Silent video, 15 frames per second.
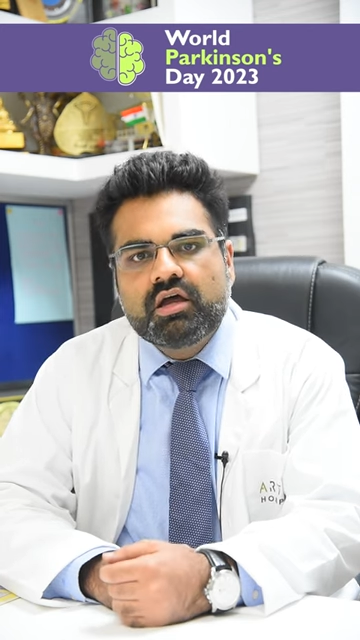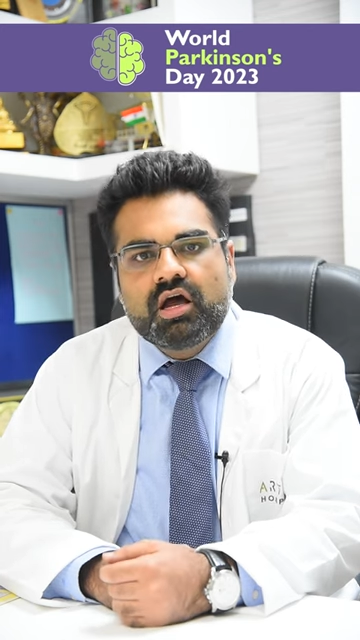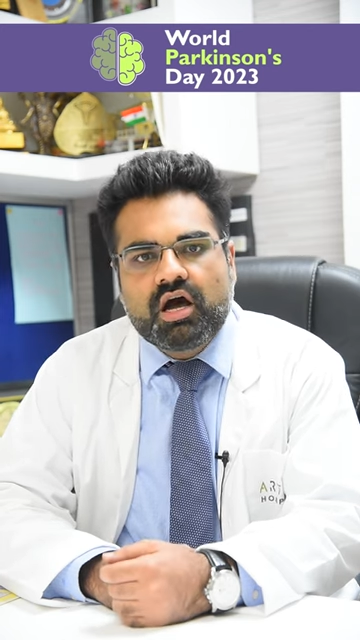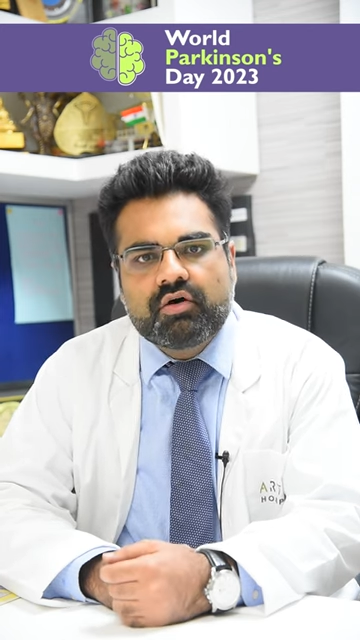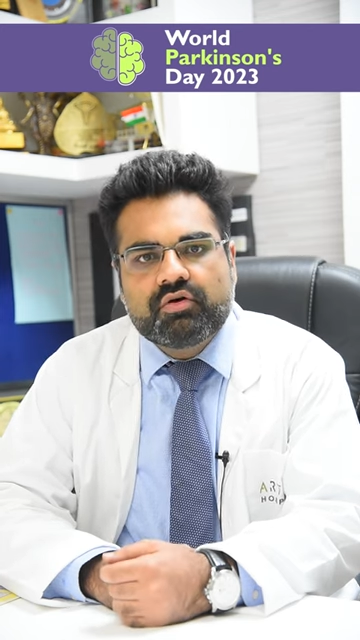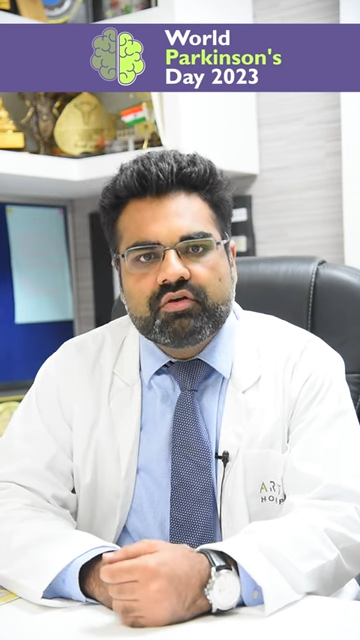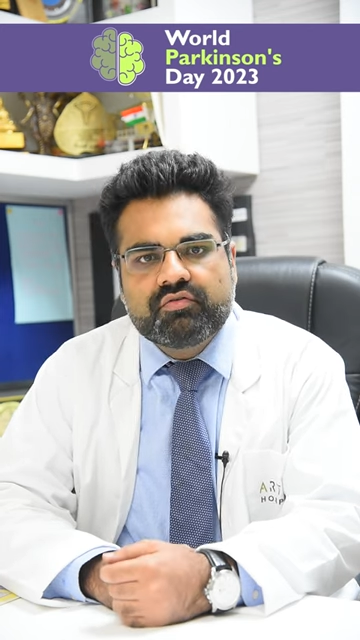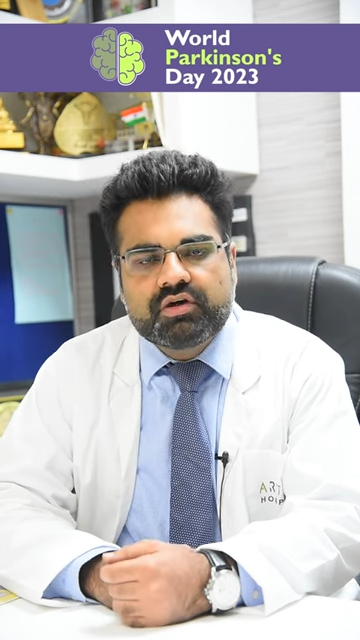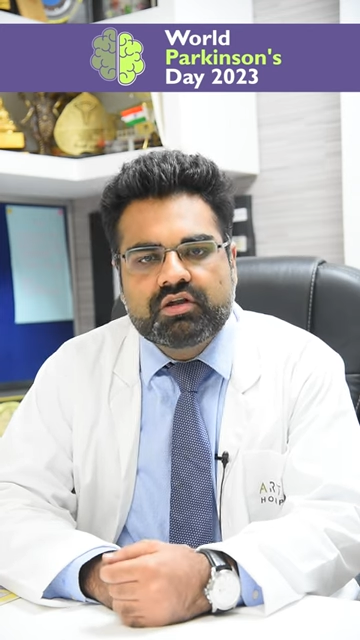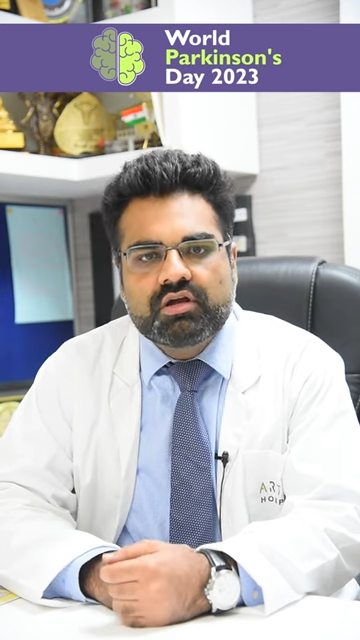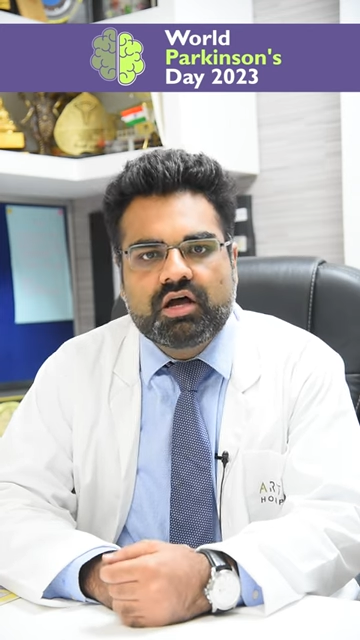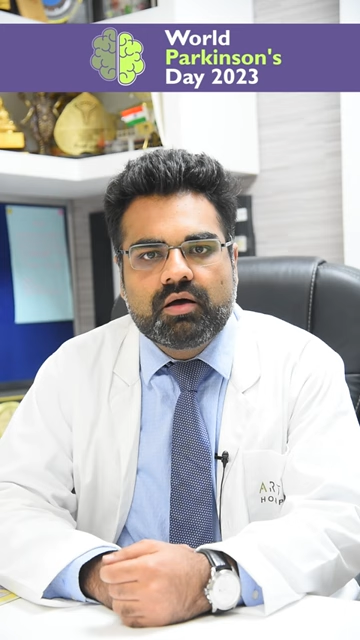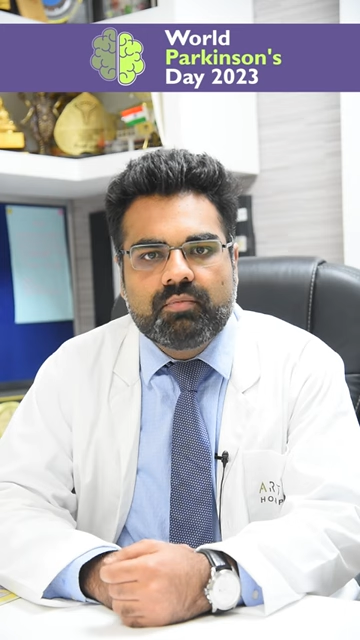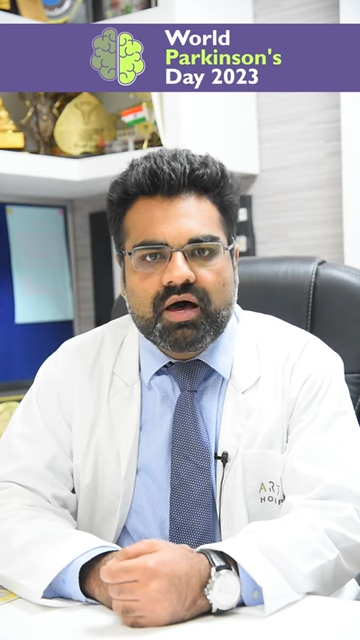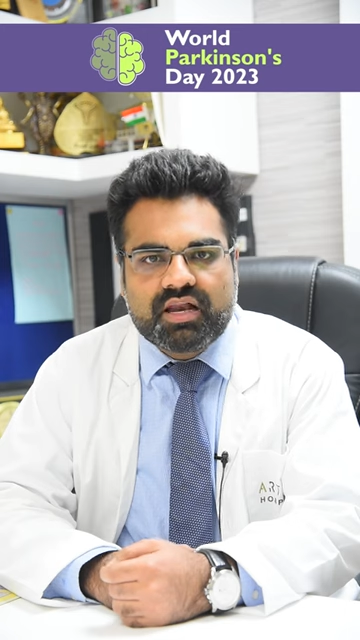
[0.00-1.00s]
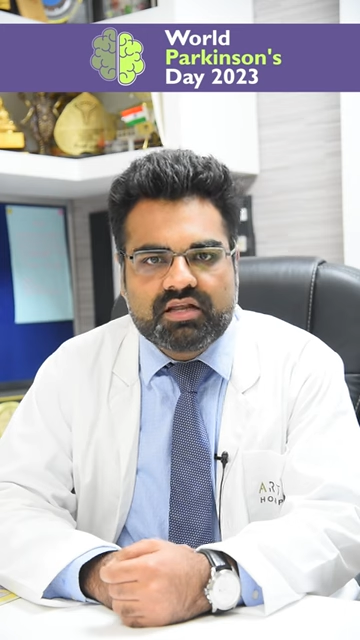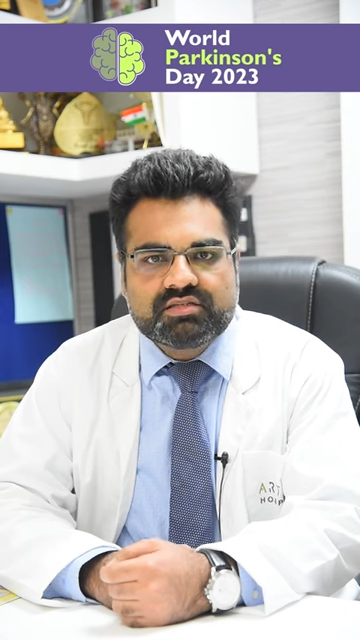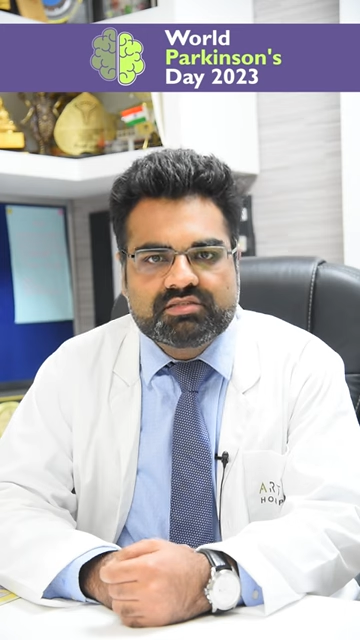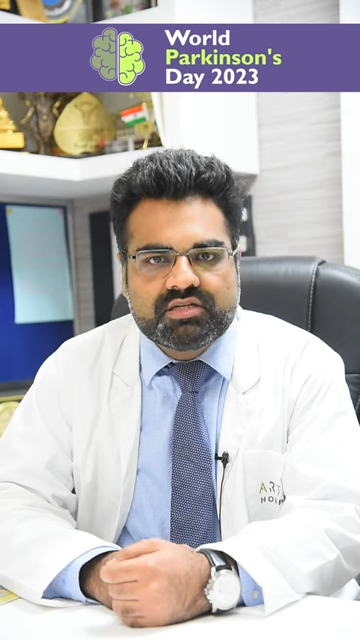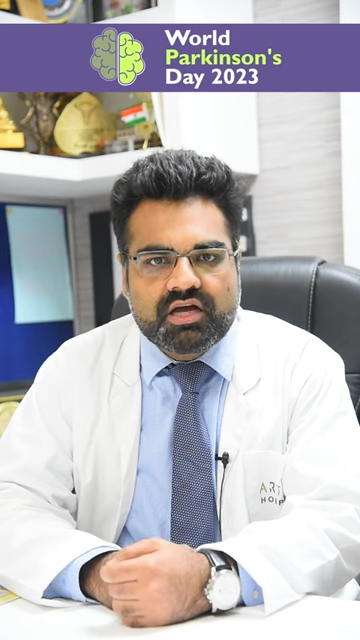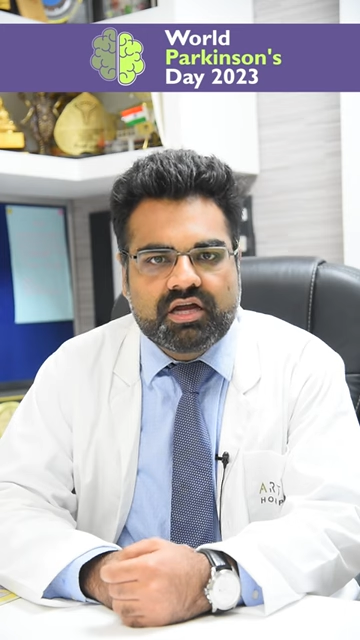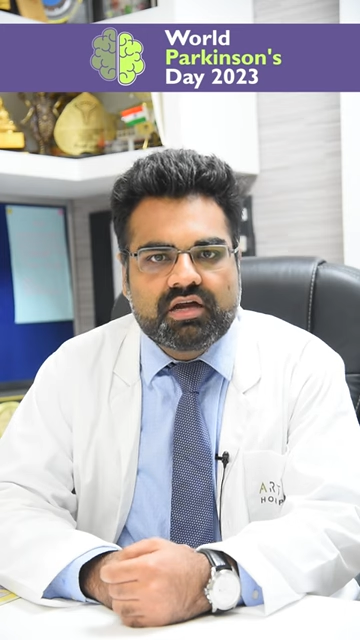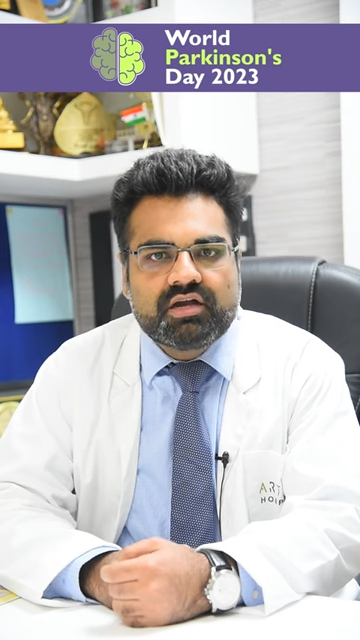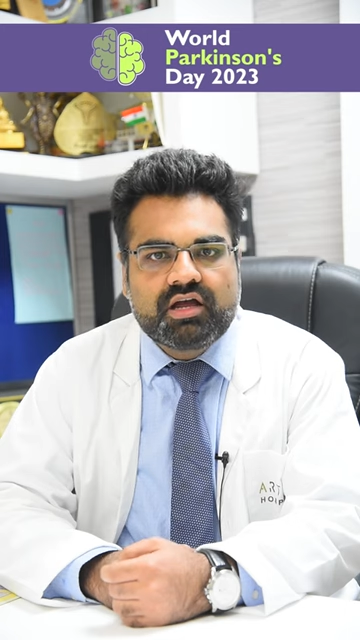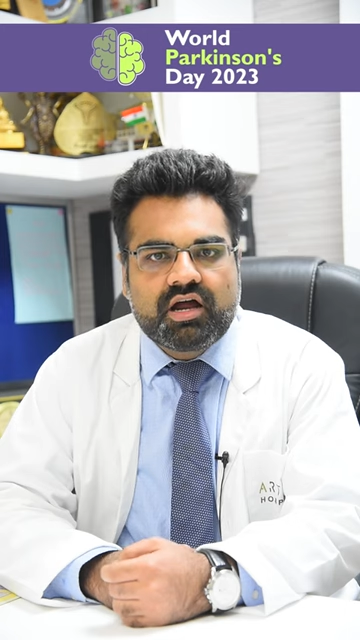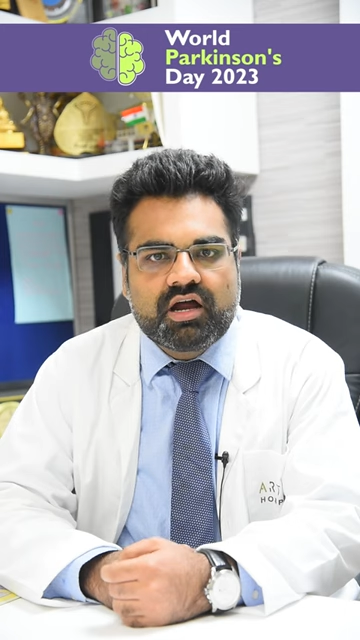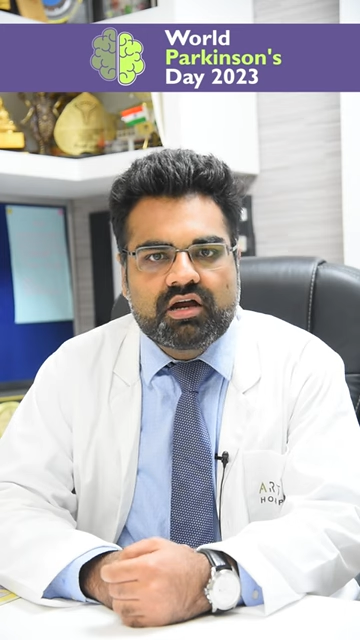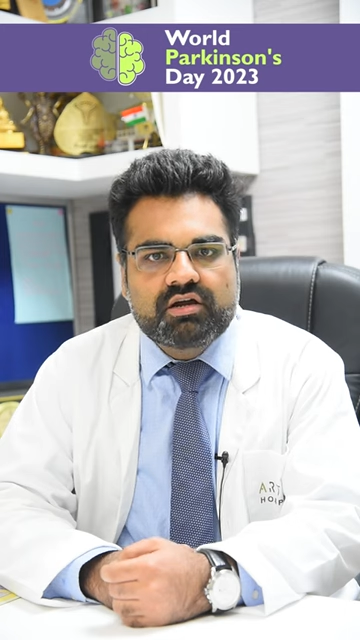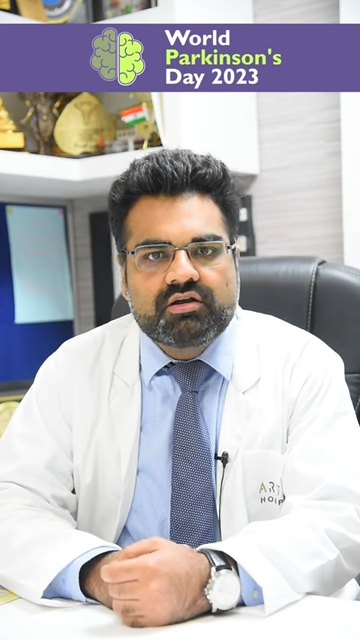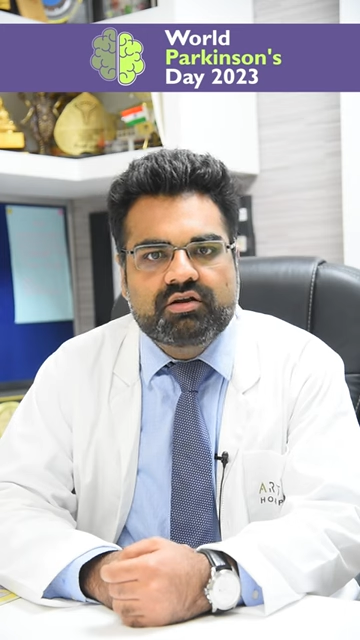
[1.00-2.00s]
However, a balanced diet
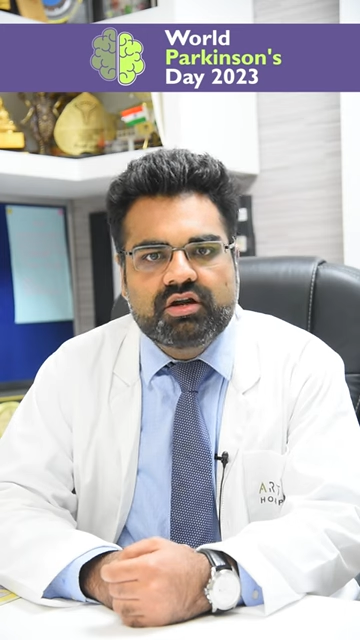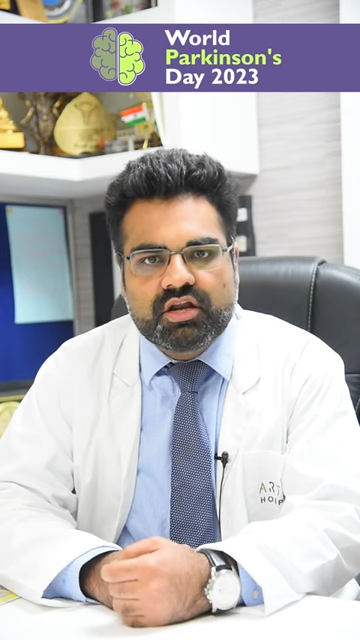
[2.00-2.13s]
and